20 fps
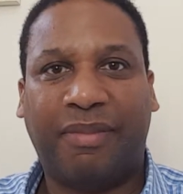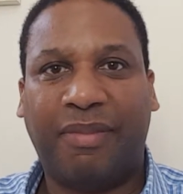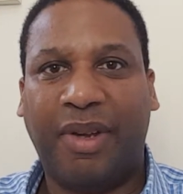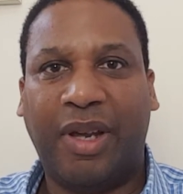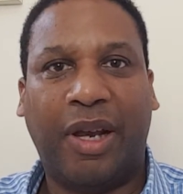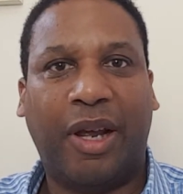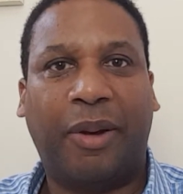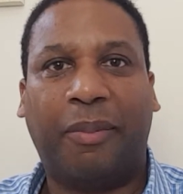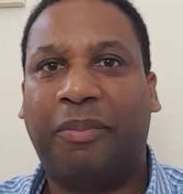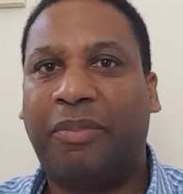
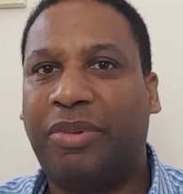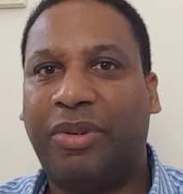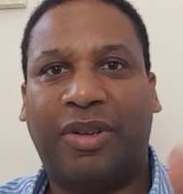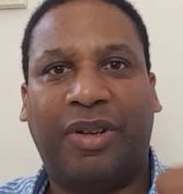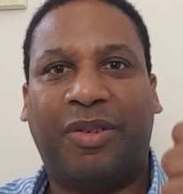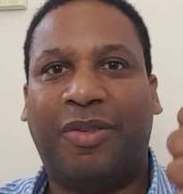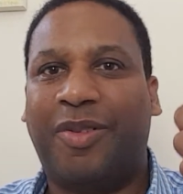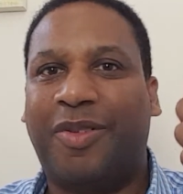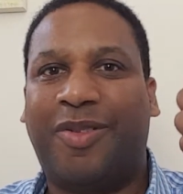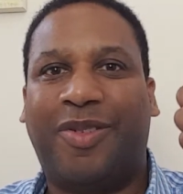
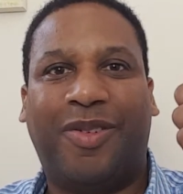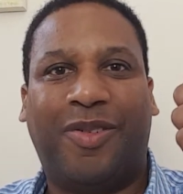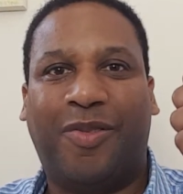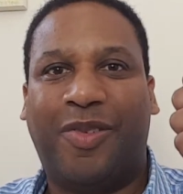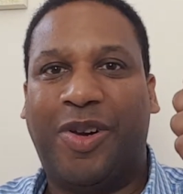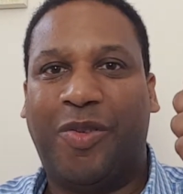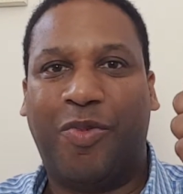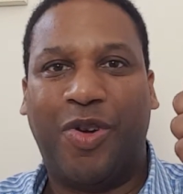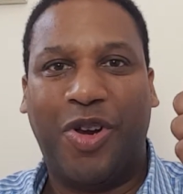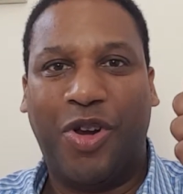
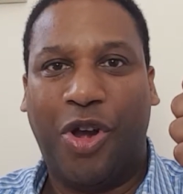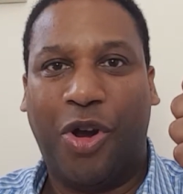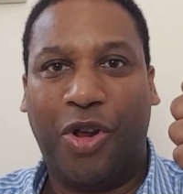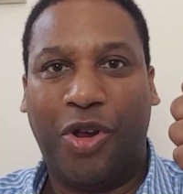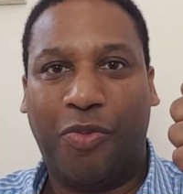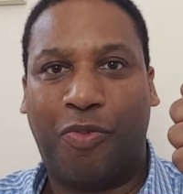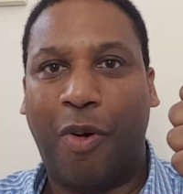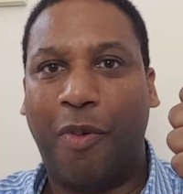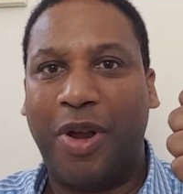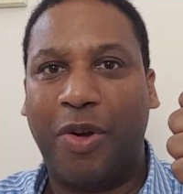
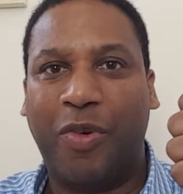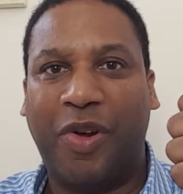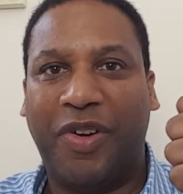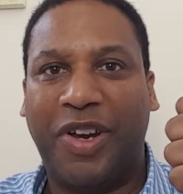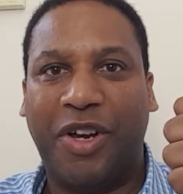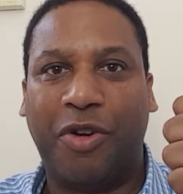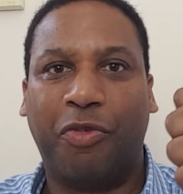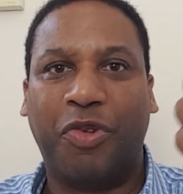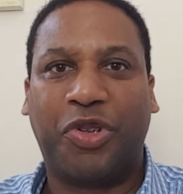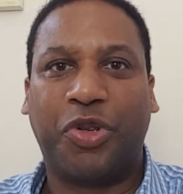You probably will
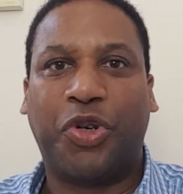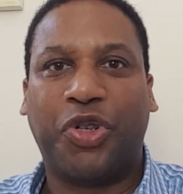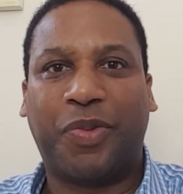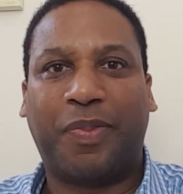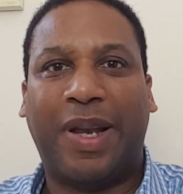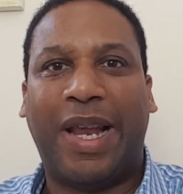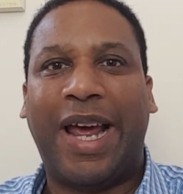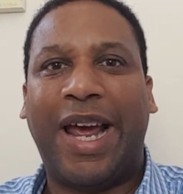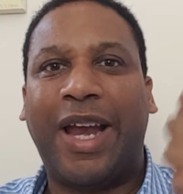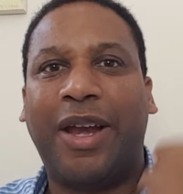need a resource
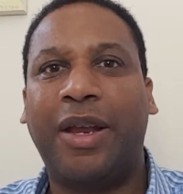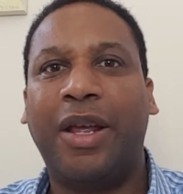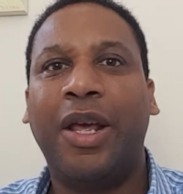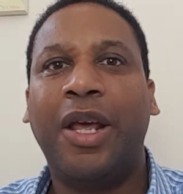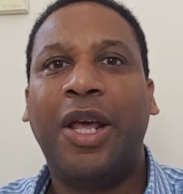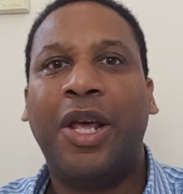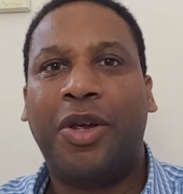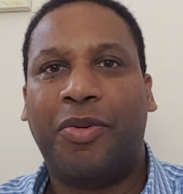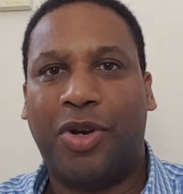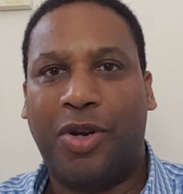plan.
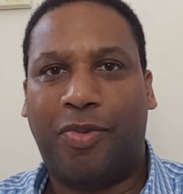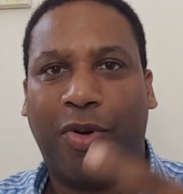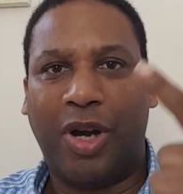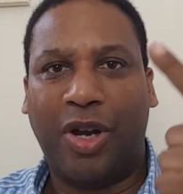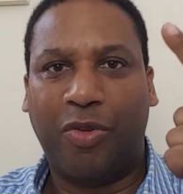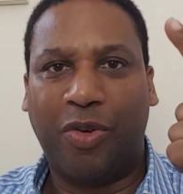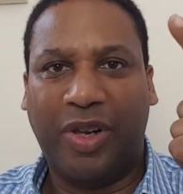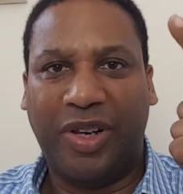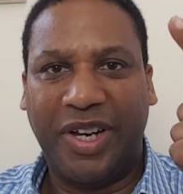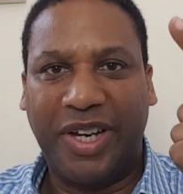You
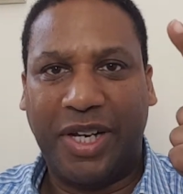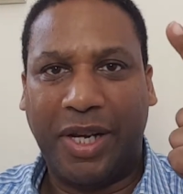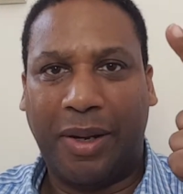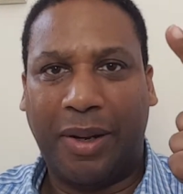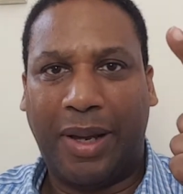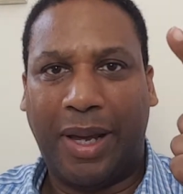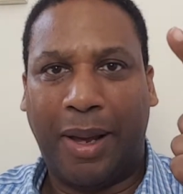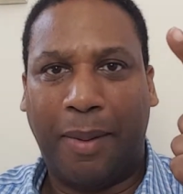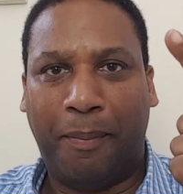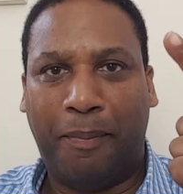probably will need
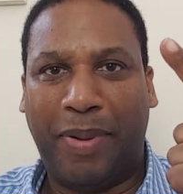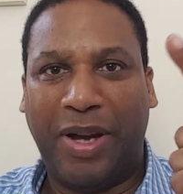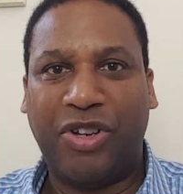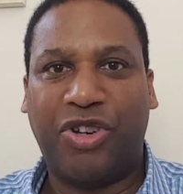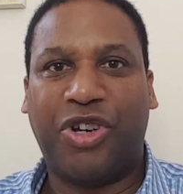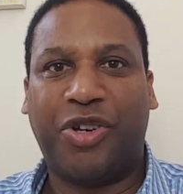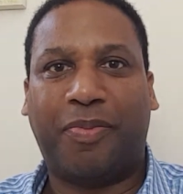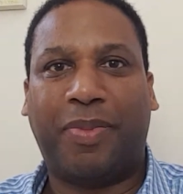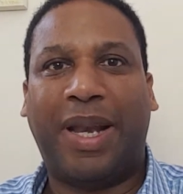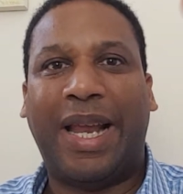a
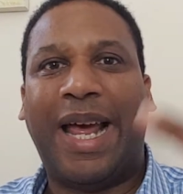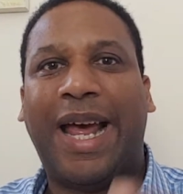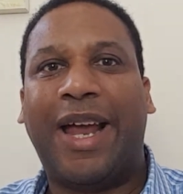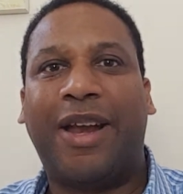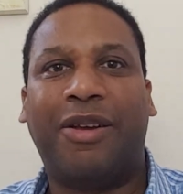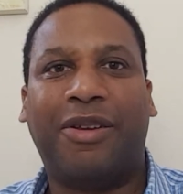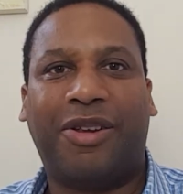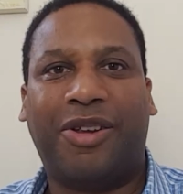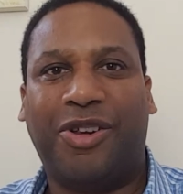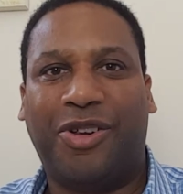budget
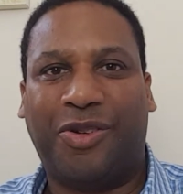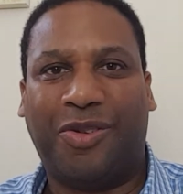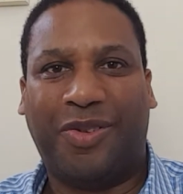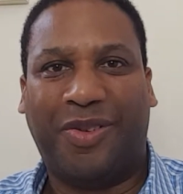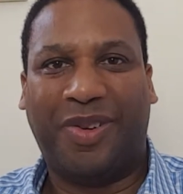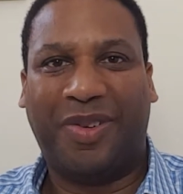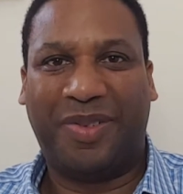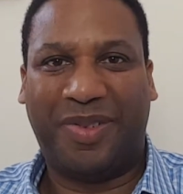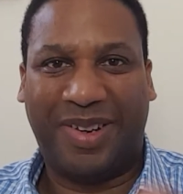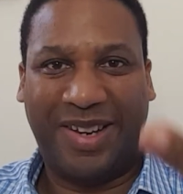plan.
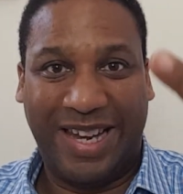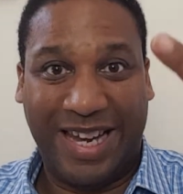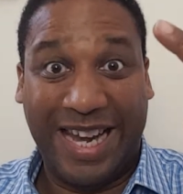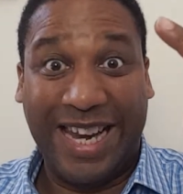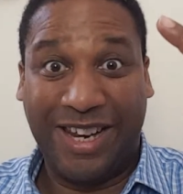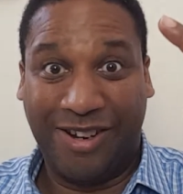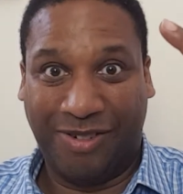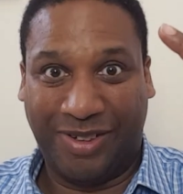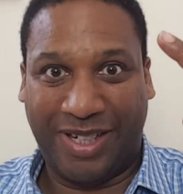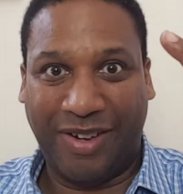You'll
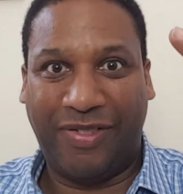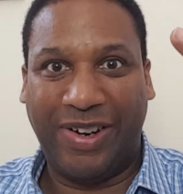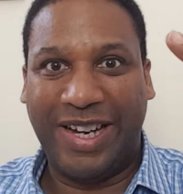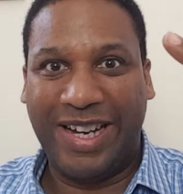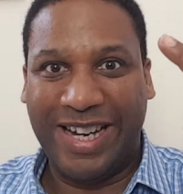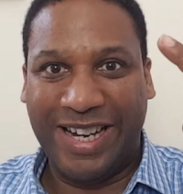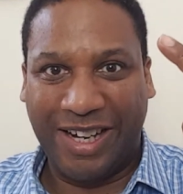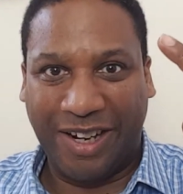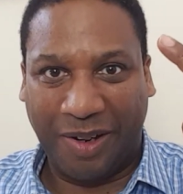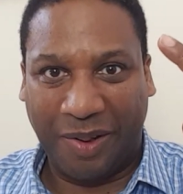
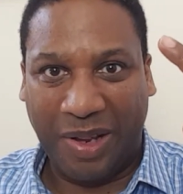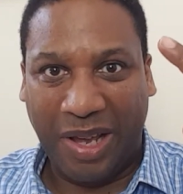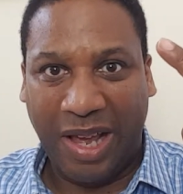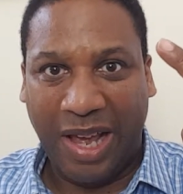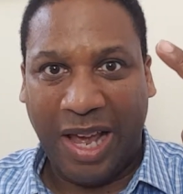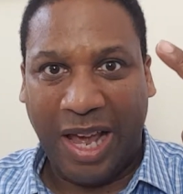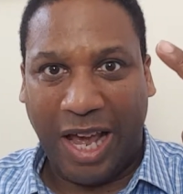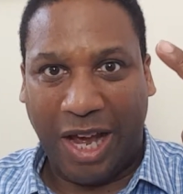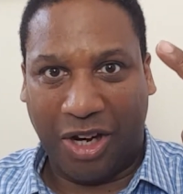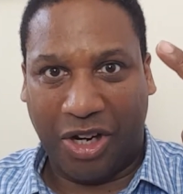definitely need a
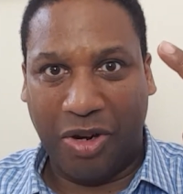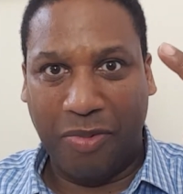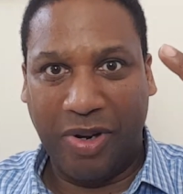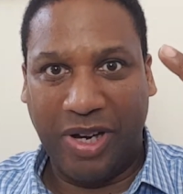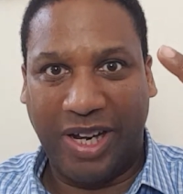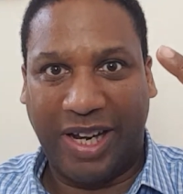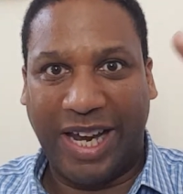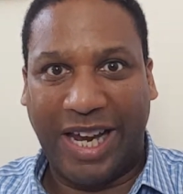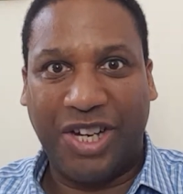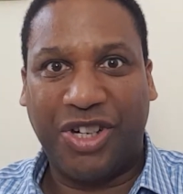
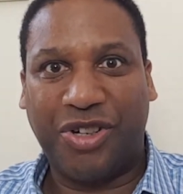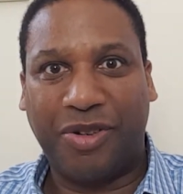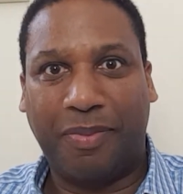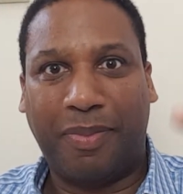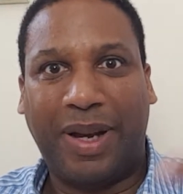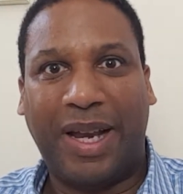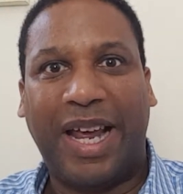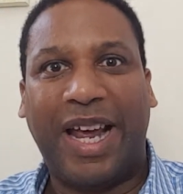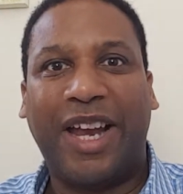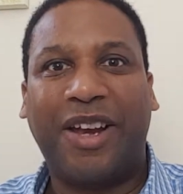
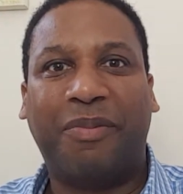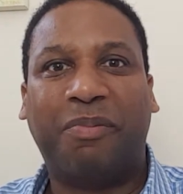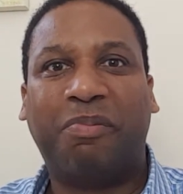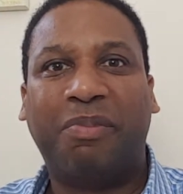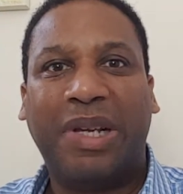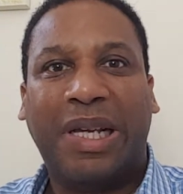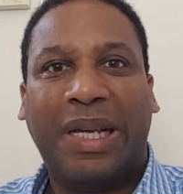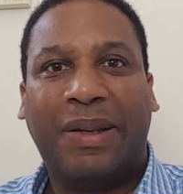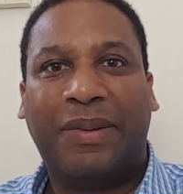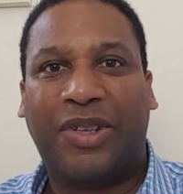communication plan.
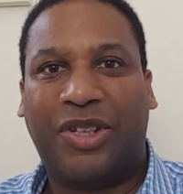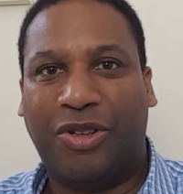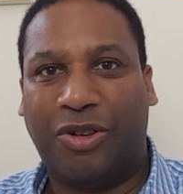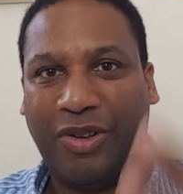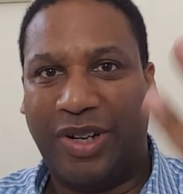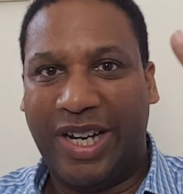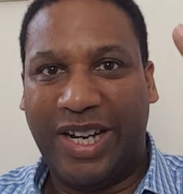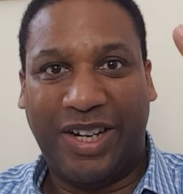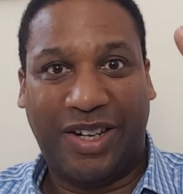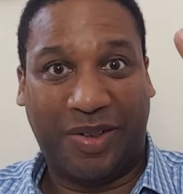
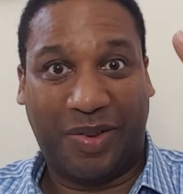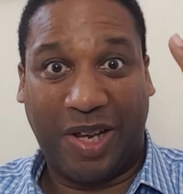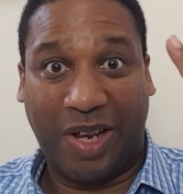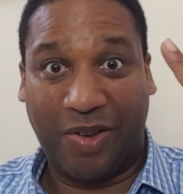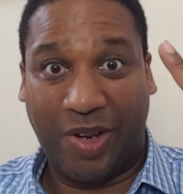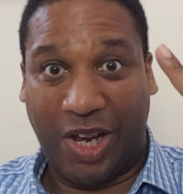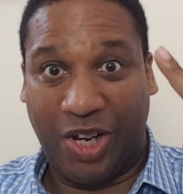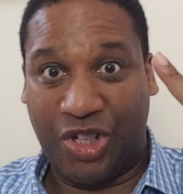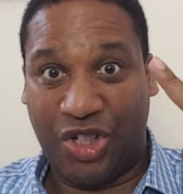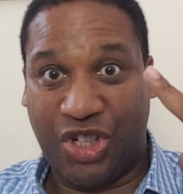You'll need
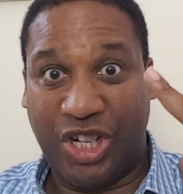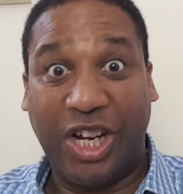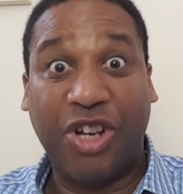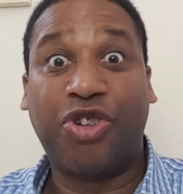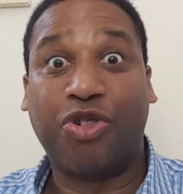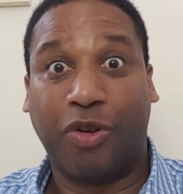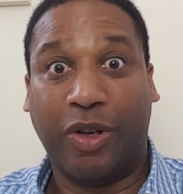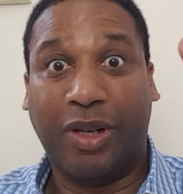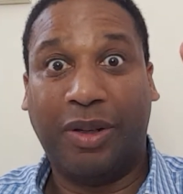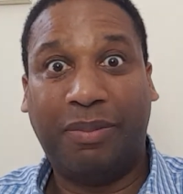a
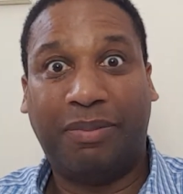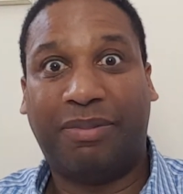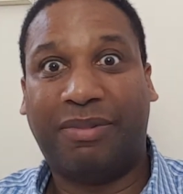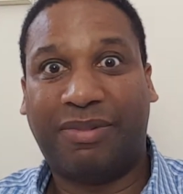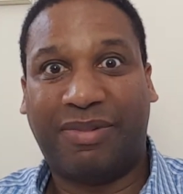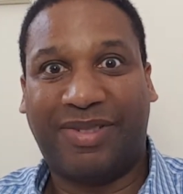schedule.